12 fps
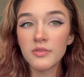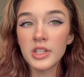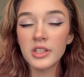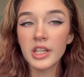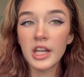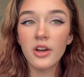it.
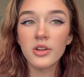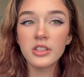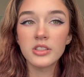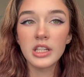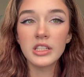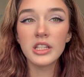Like how I
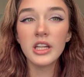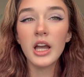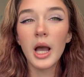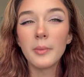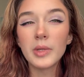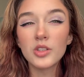said,
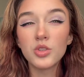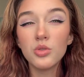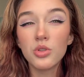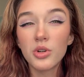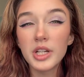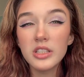I'm not too
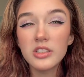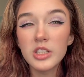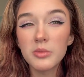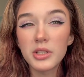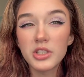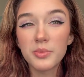crazy
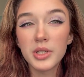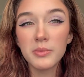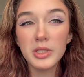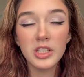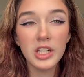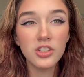about the
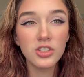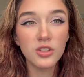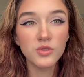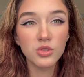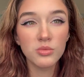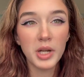pigmentation of
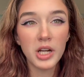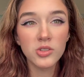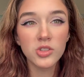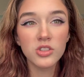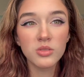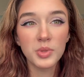those
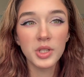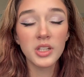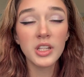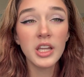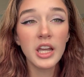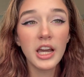powders, but
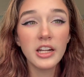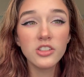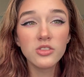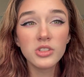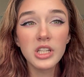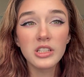it is
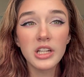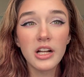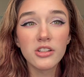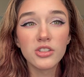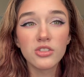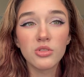only
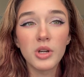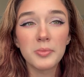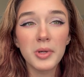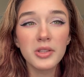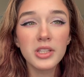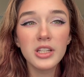$1, so I'd
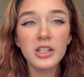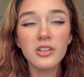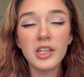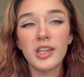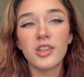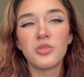probably get it
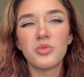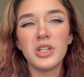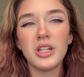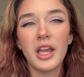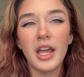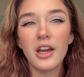like a
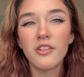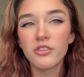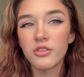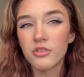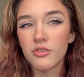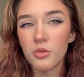3.5 or
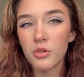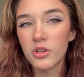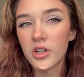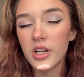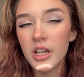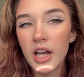4
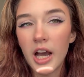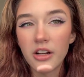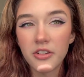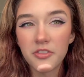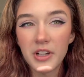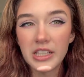out of
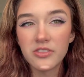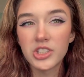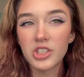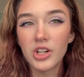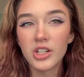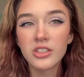5
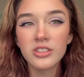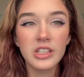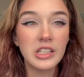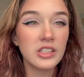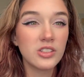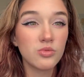stars.
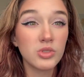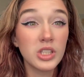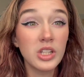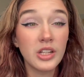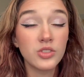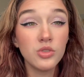Like, it's really
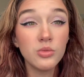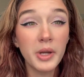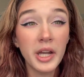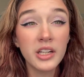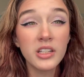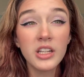not too
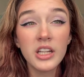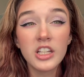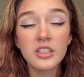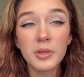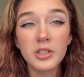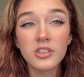bad,
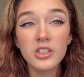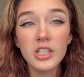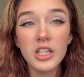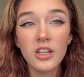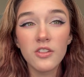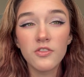especially
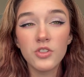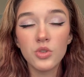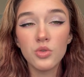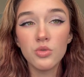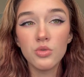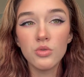if
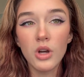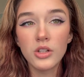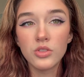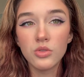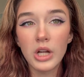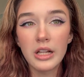you
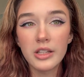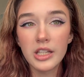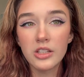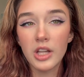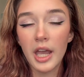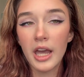do not like
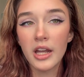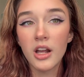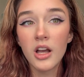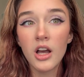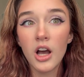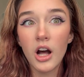to add
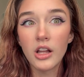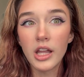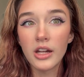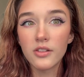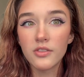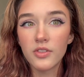a lot
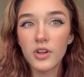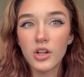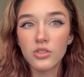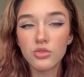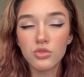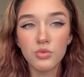of
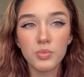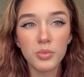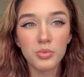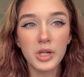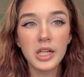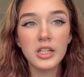super
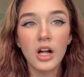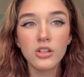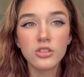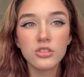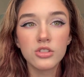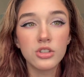bright
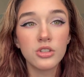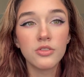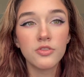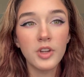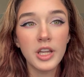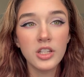colors to your
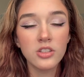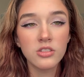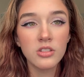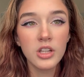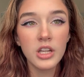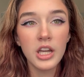face
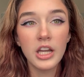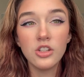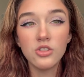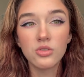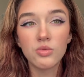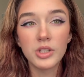and you
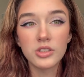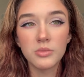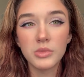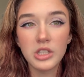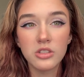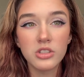just want
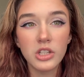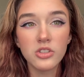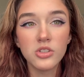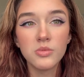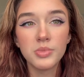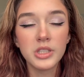something
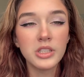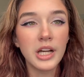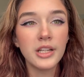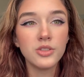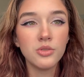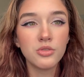subtle but
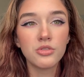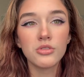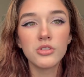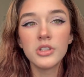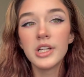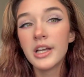not
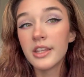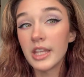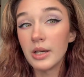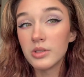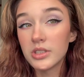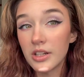neutral. That
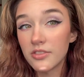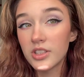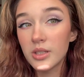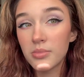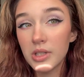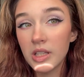would definitely
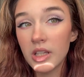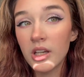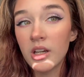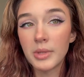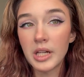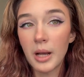be
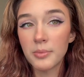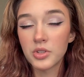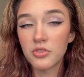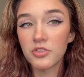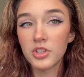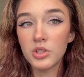an option
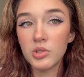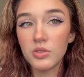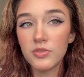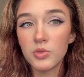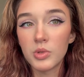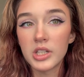for you if
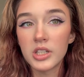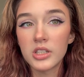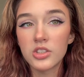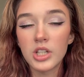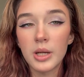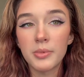you want to
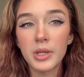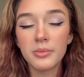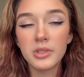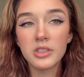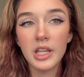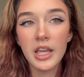shop on
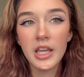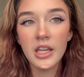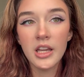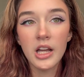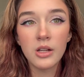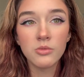MissA.
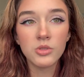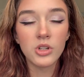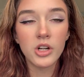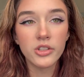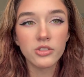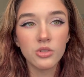I will
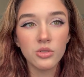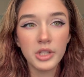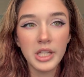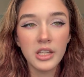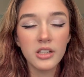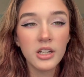also link